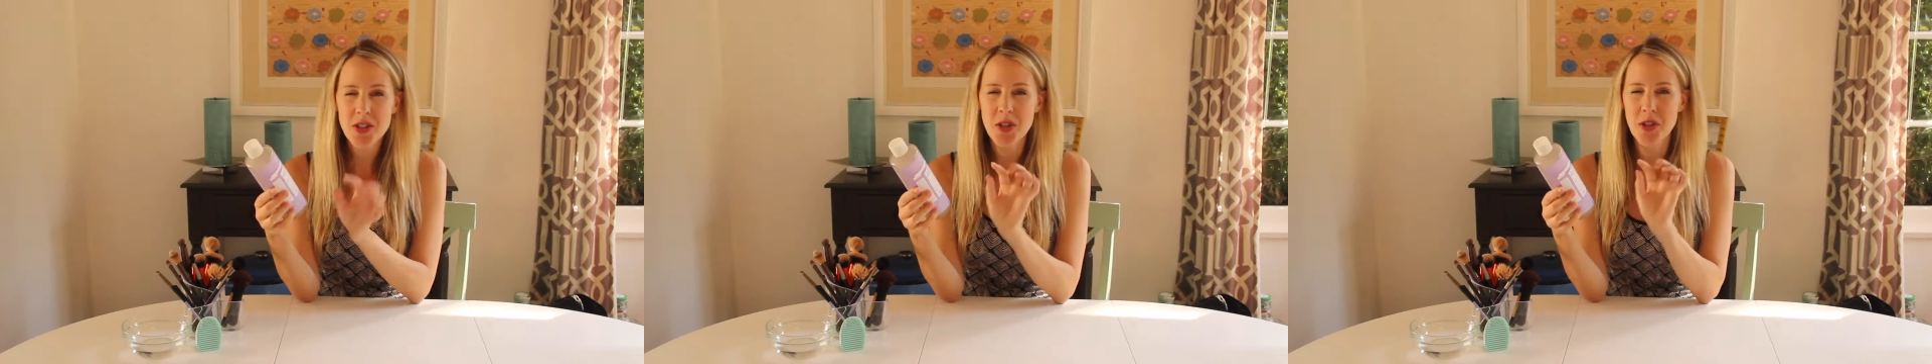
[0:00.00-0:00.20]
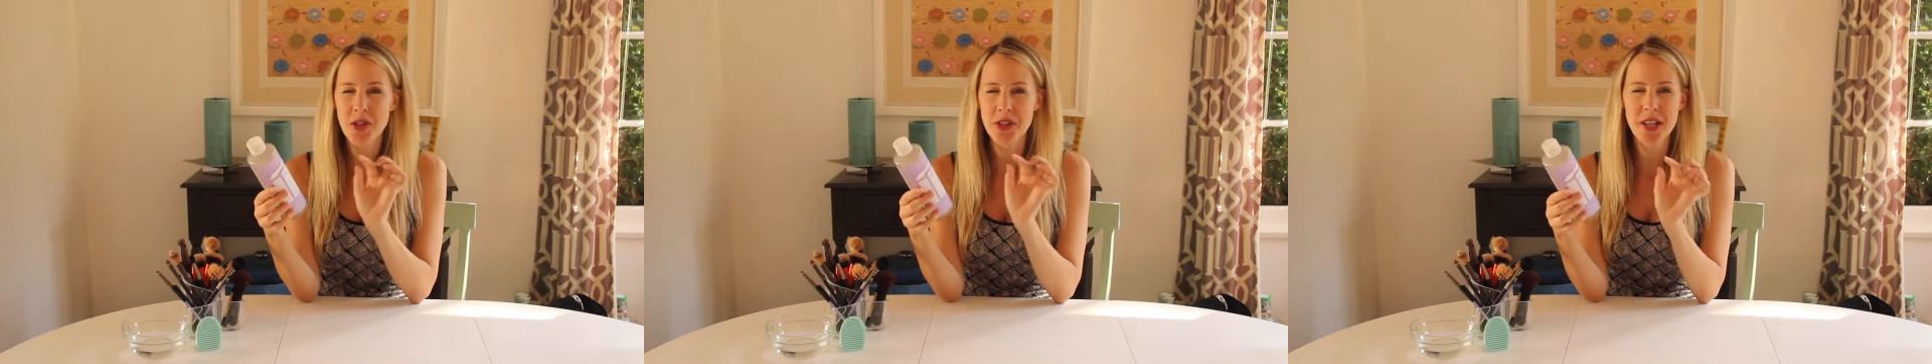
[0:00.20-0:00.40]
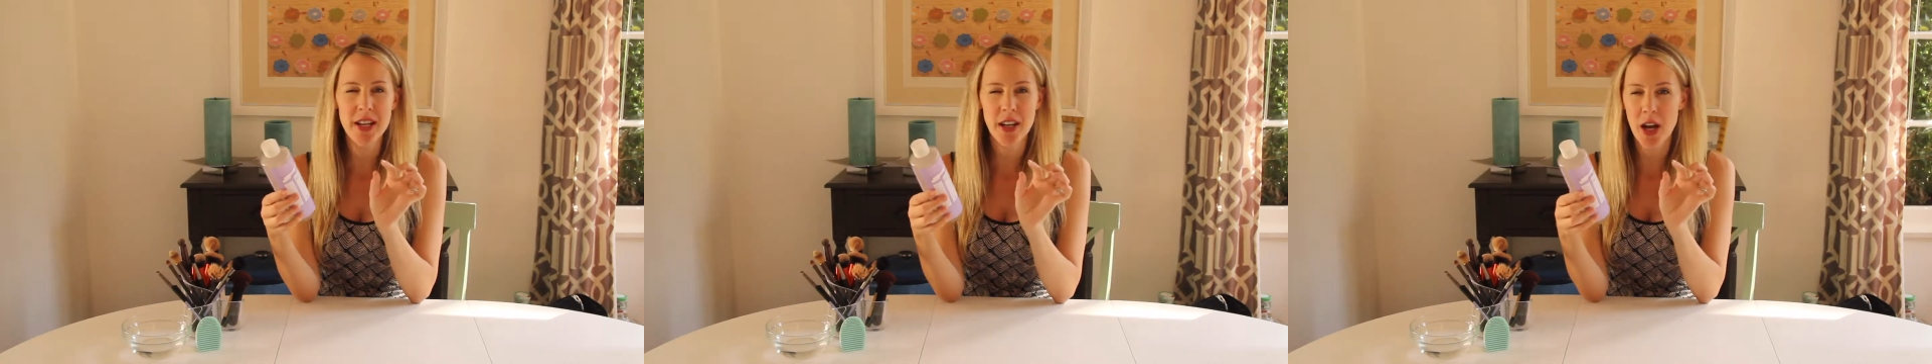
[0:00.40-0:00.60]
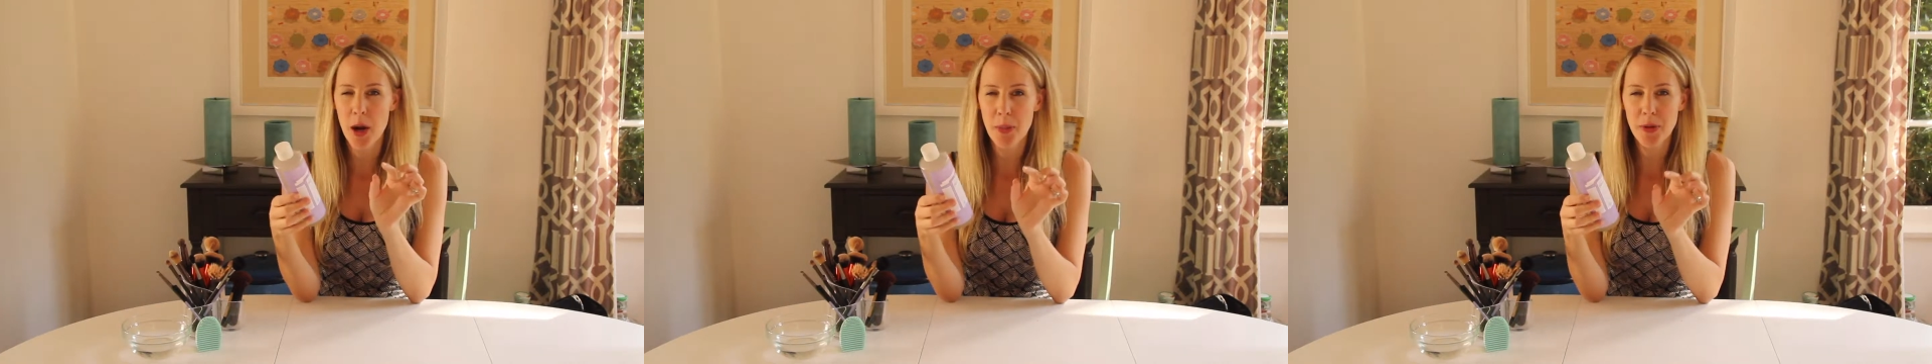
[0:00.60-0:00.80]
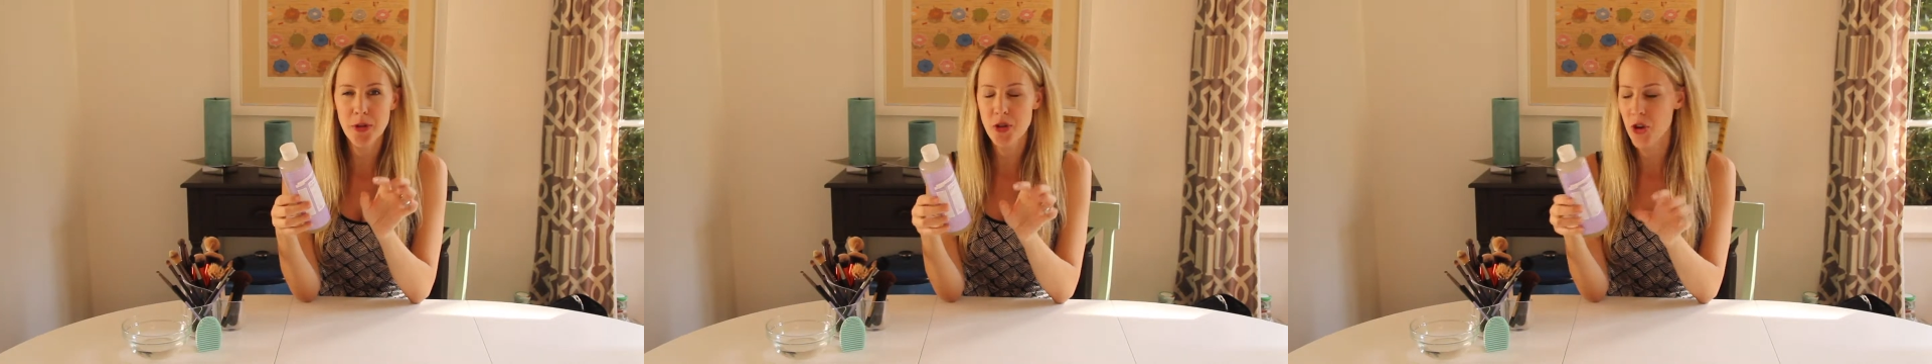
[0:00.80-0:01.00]
so you just need a
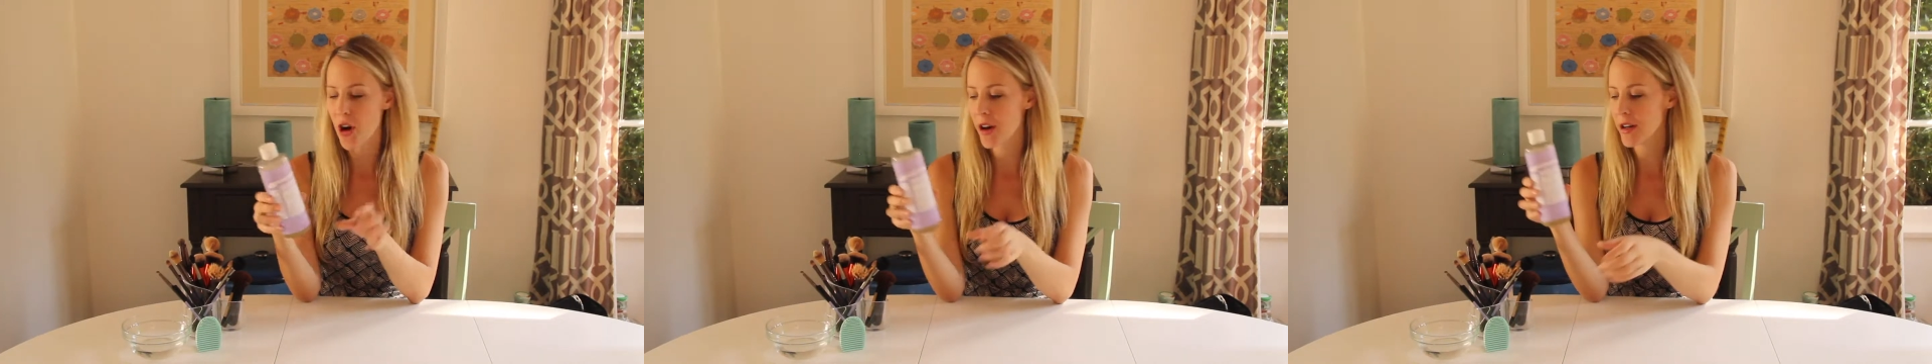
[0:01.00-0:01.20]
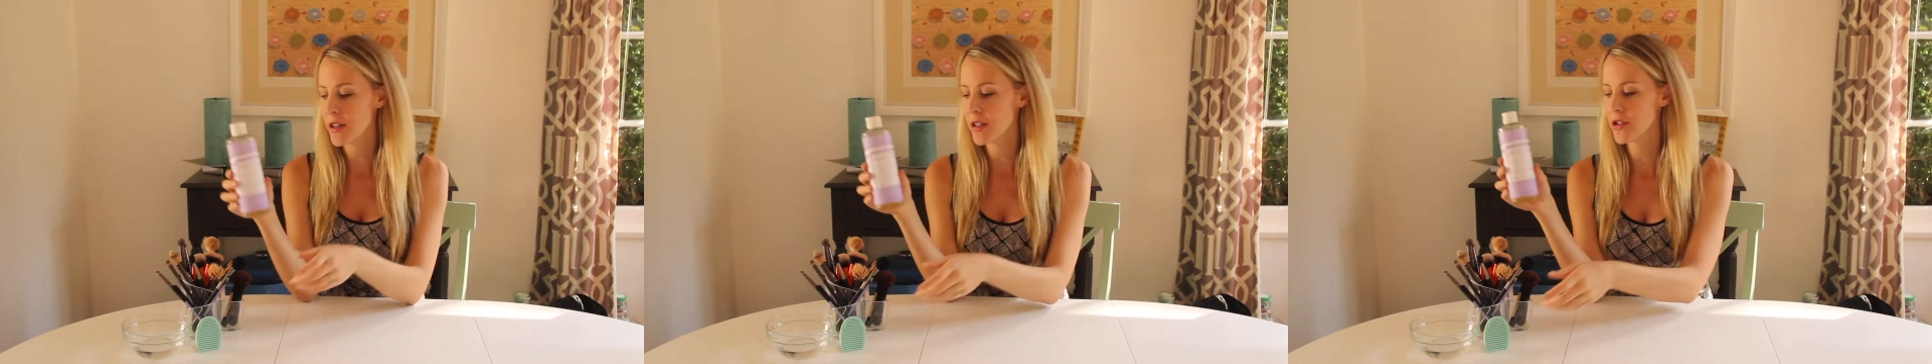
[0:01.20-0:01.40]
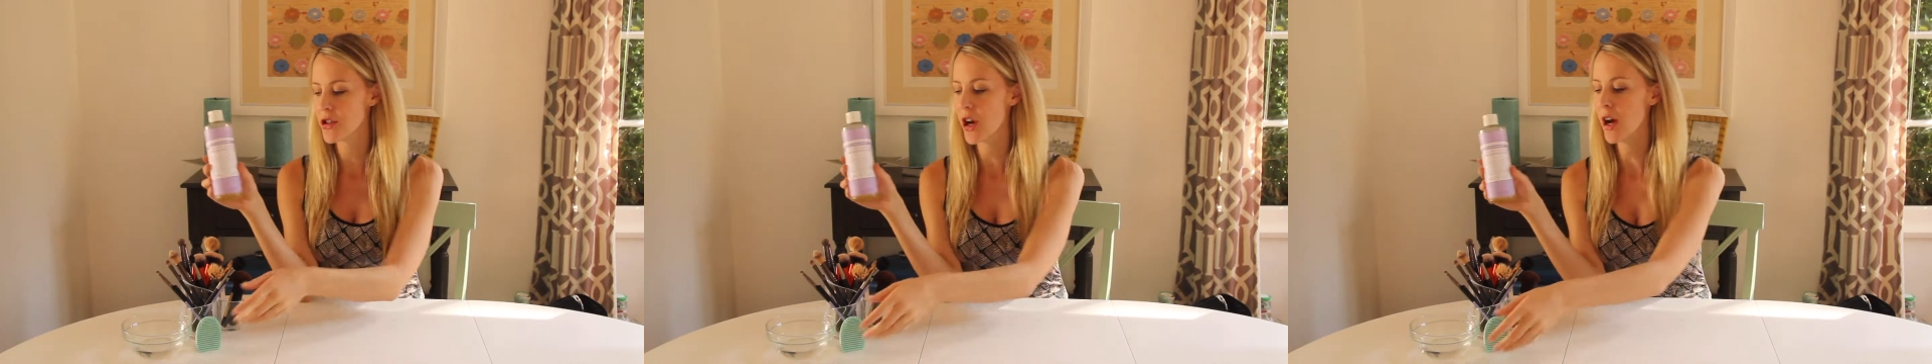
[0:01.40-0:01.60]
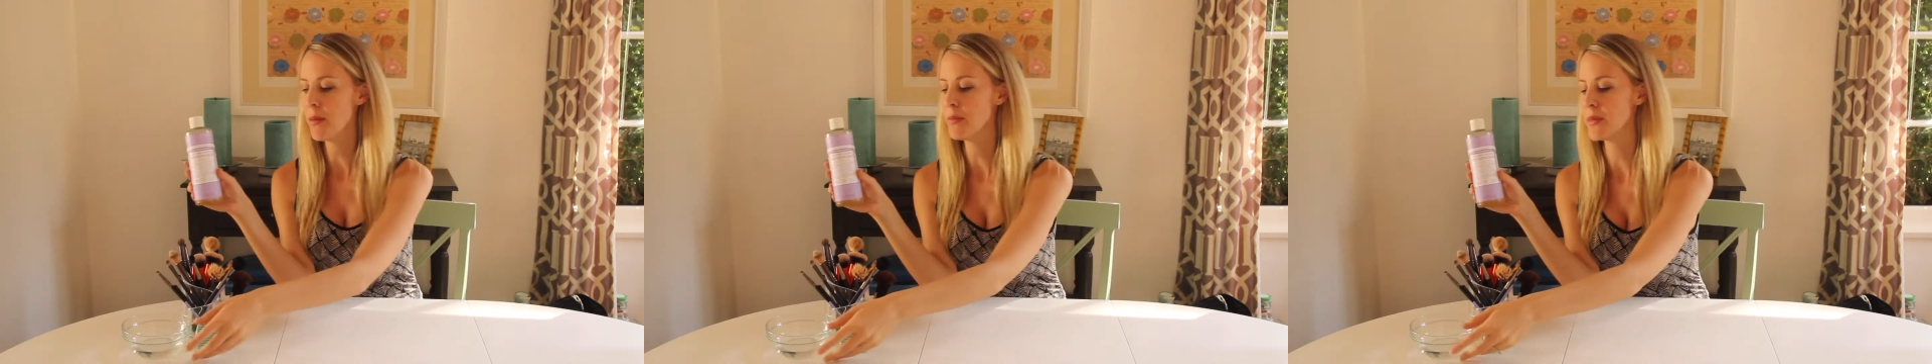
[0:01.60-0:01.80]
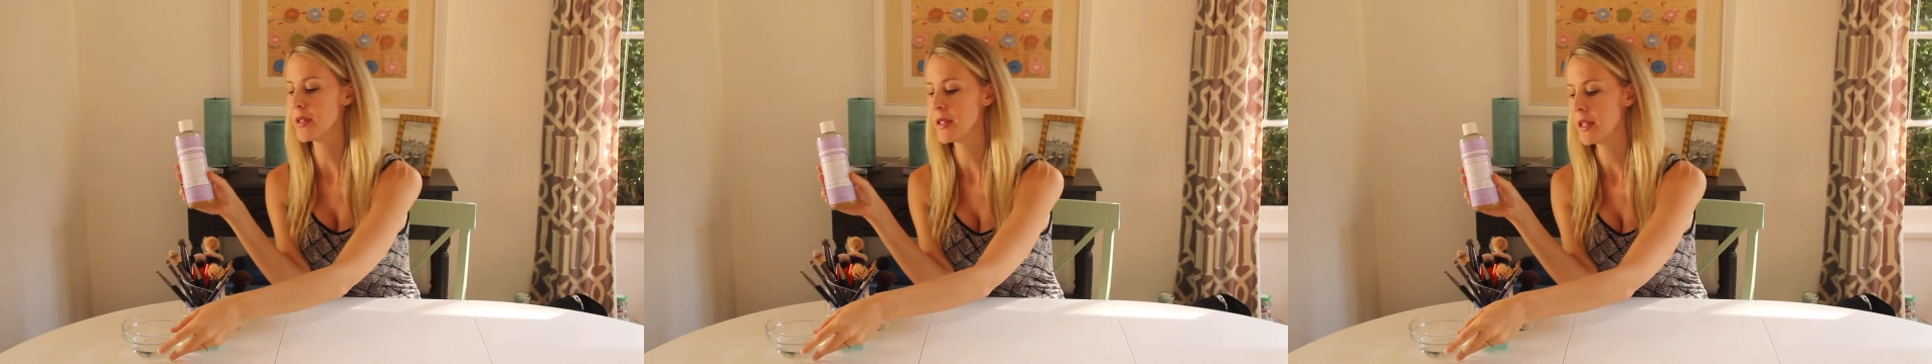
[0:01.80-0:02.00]
couple
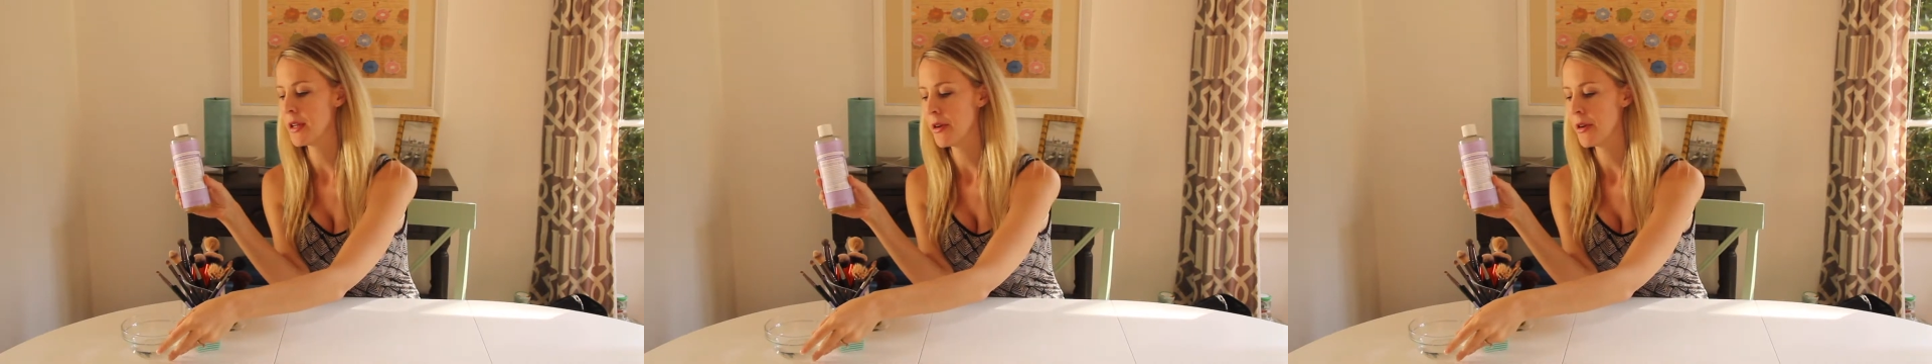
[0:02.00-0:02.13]
drops.